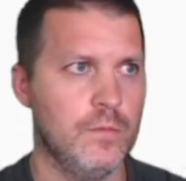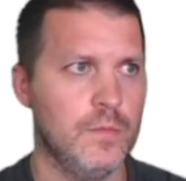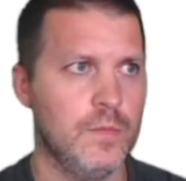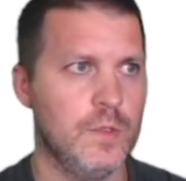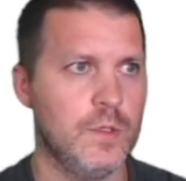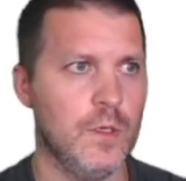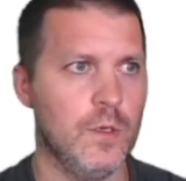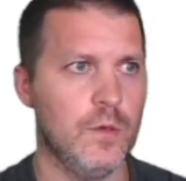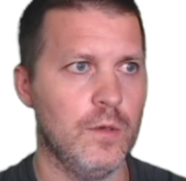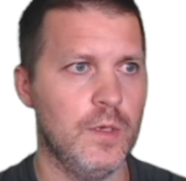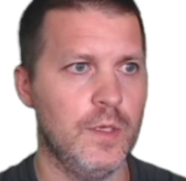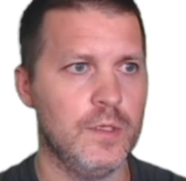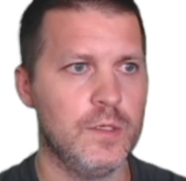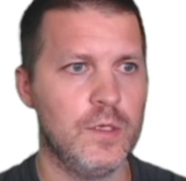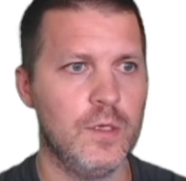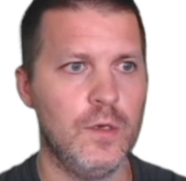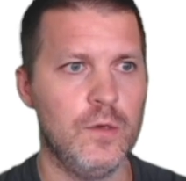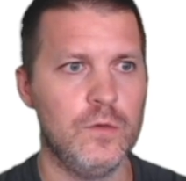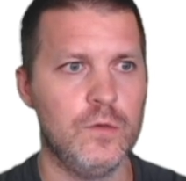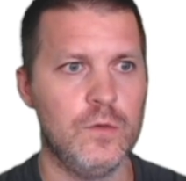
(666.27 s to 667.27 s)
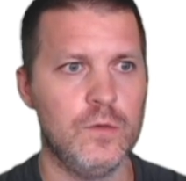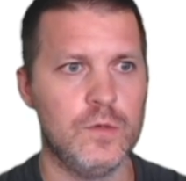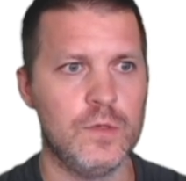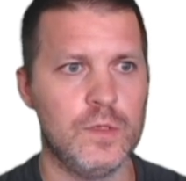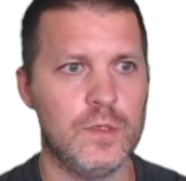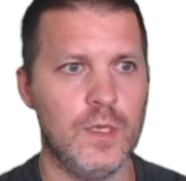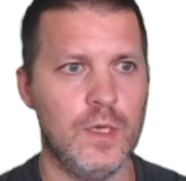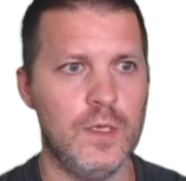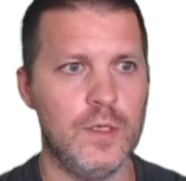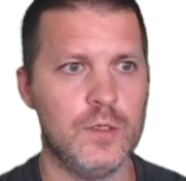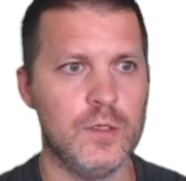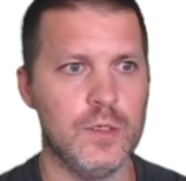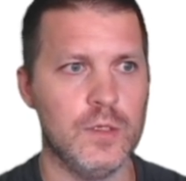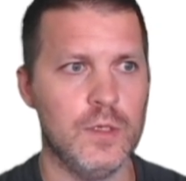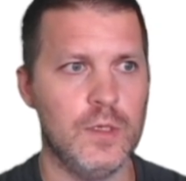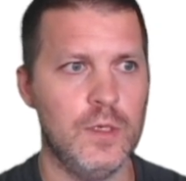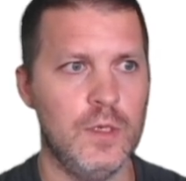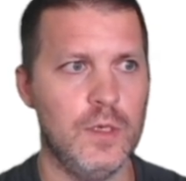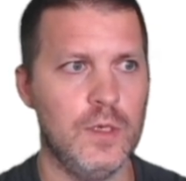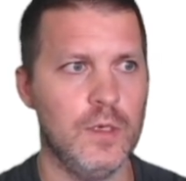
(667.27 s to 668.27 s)
So let's go to staging
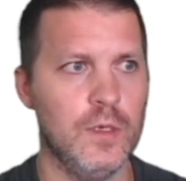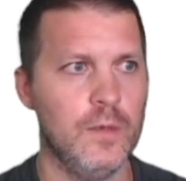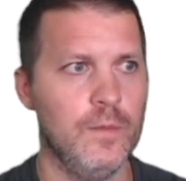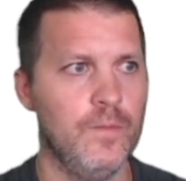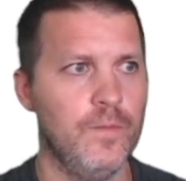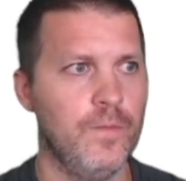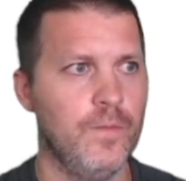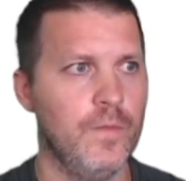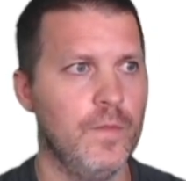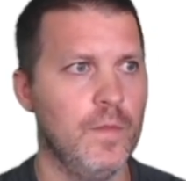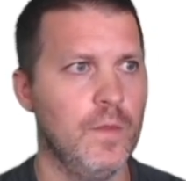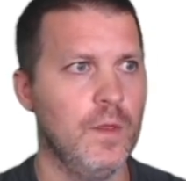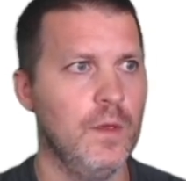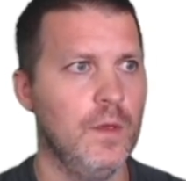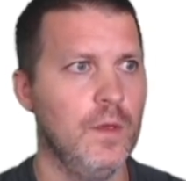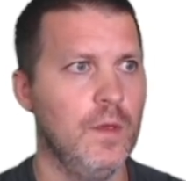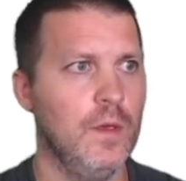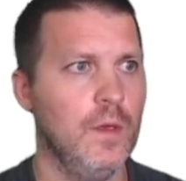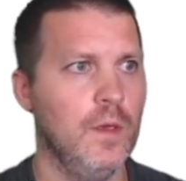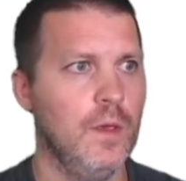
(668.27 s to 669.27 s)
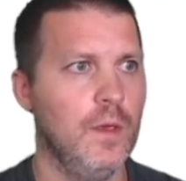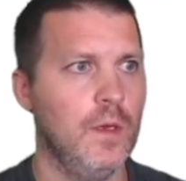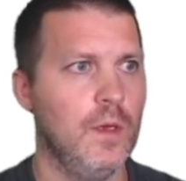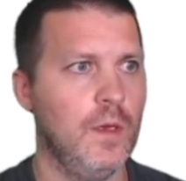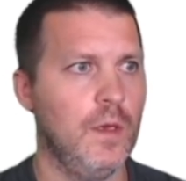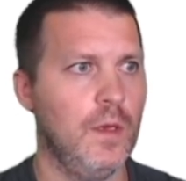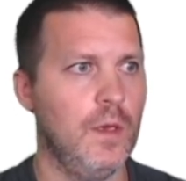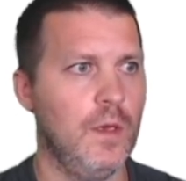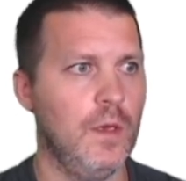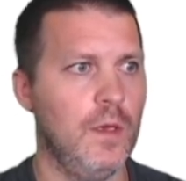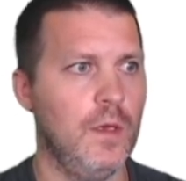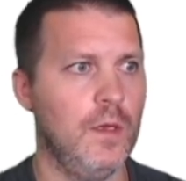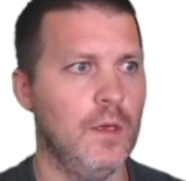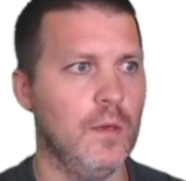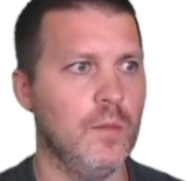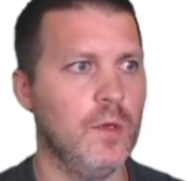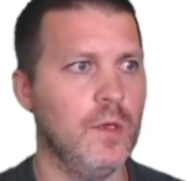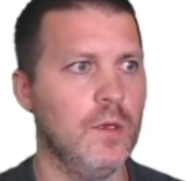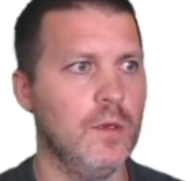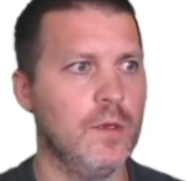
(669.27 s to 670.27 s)
here and
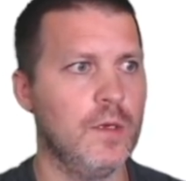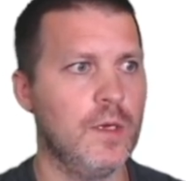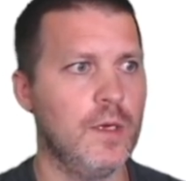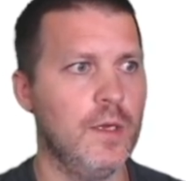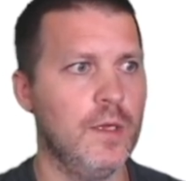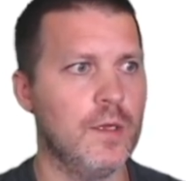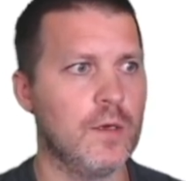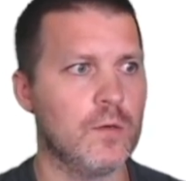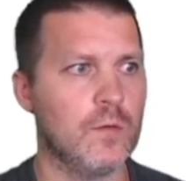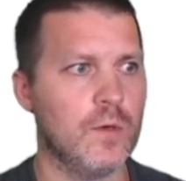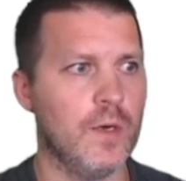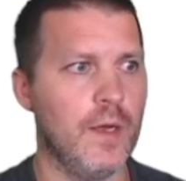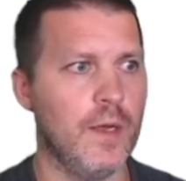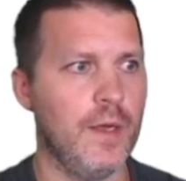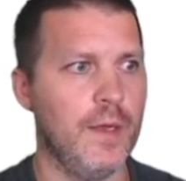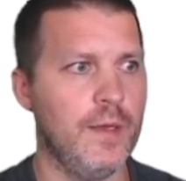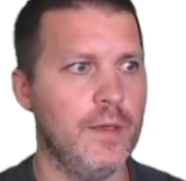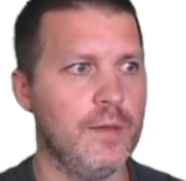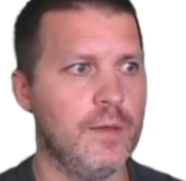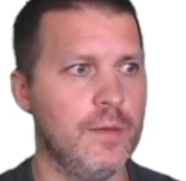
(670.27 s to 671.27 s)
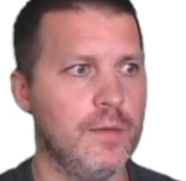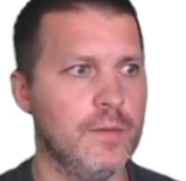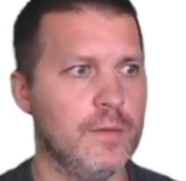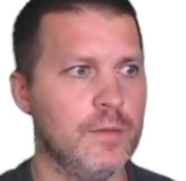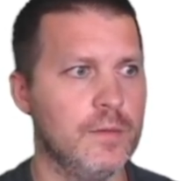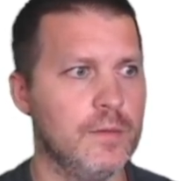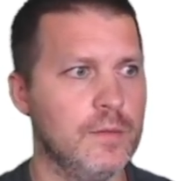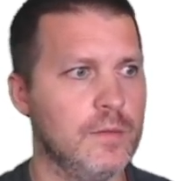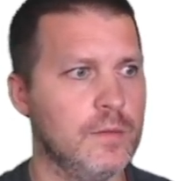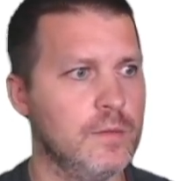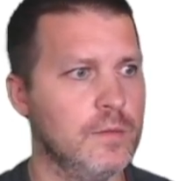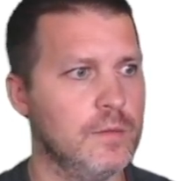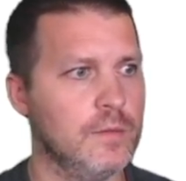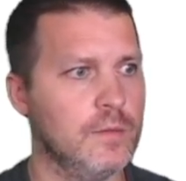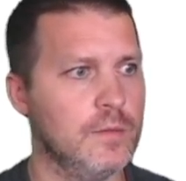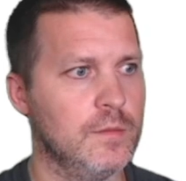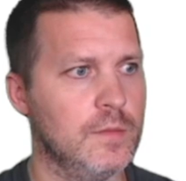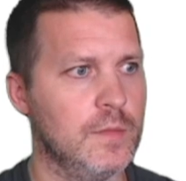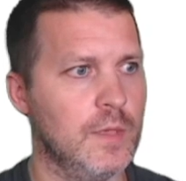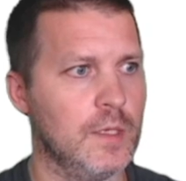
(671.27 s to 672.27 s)
I'm going to click right,
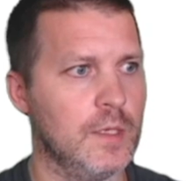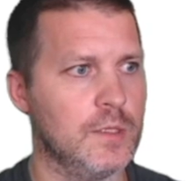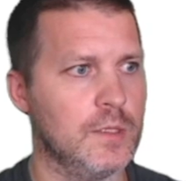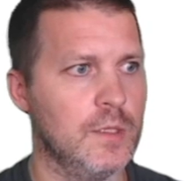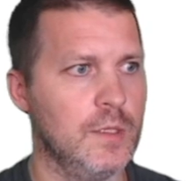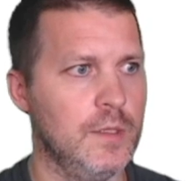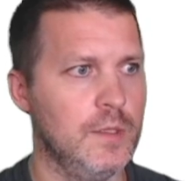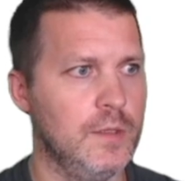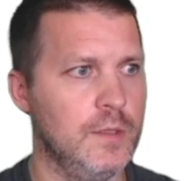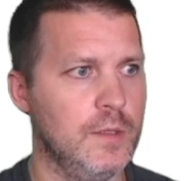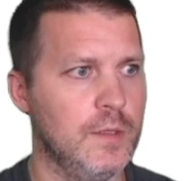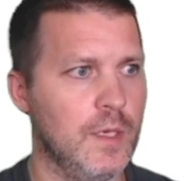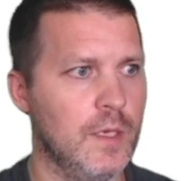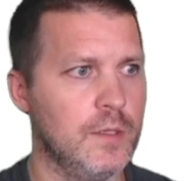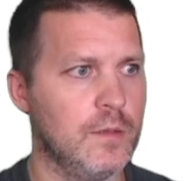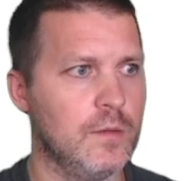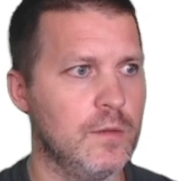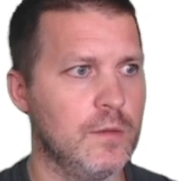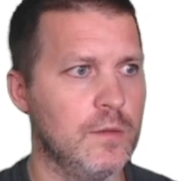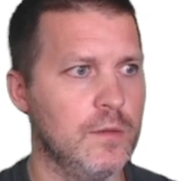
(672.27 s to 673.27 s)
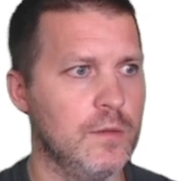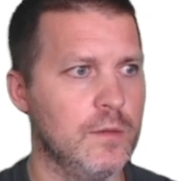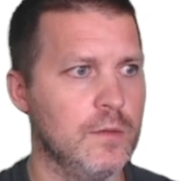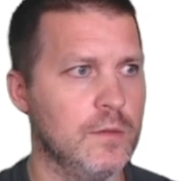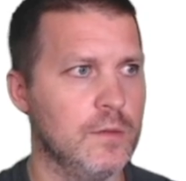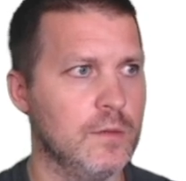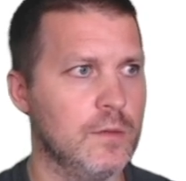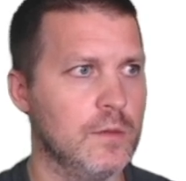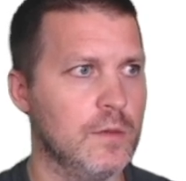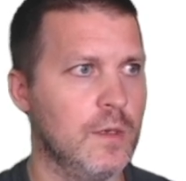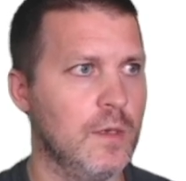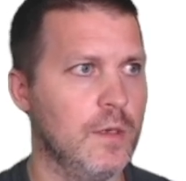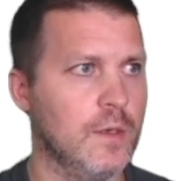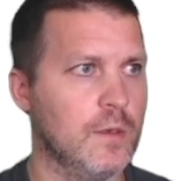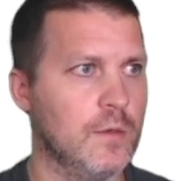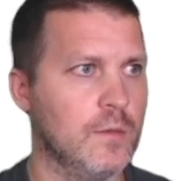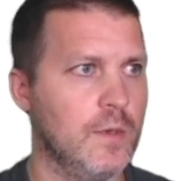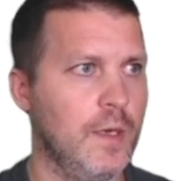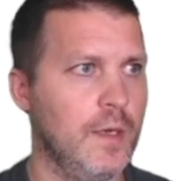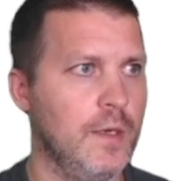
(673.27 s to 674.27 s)
actually not click
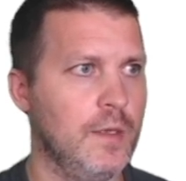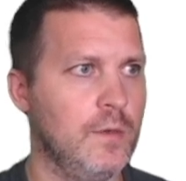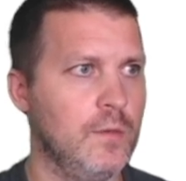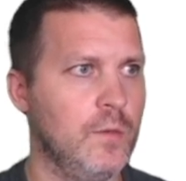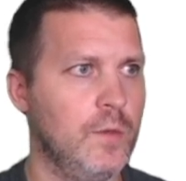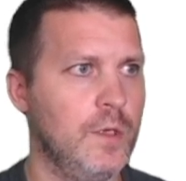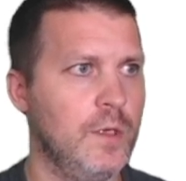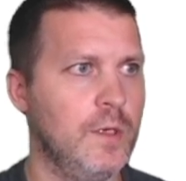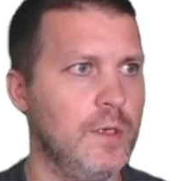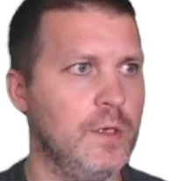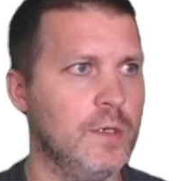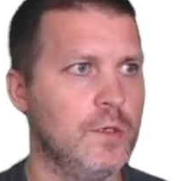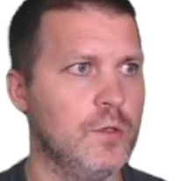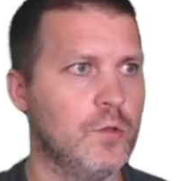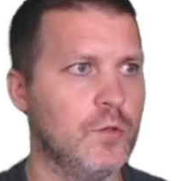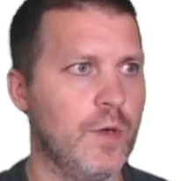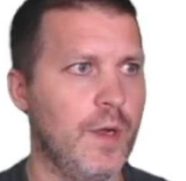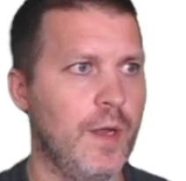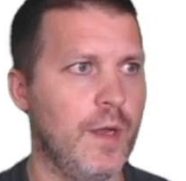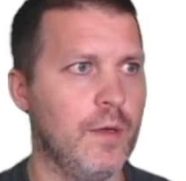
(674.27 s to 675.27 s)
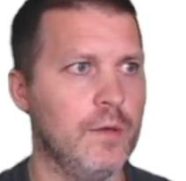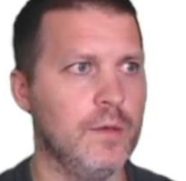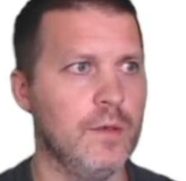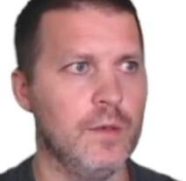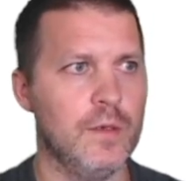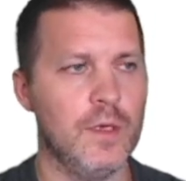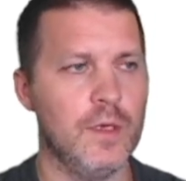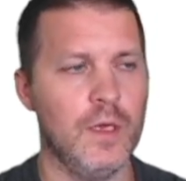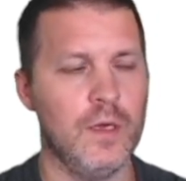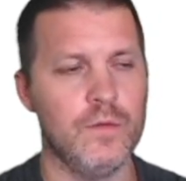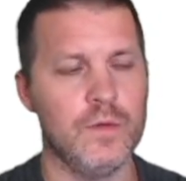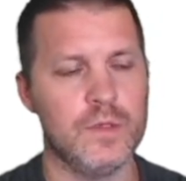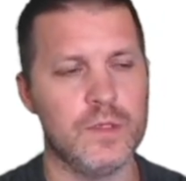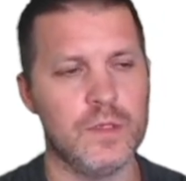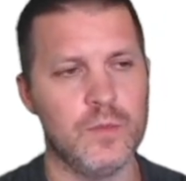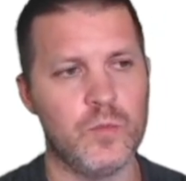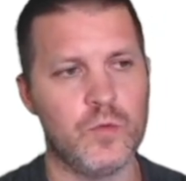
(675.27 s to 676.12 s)
right, we're going to drag on the canvas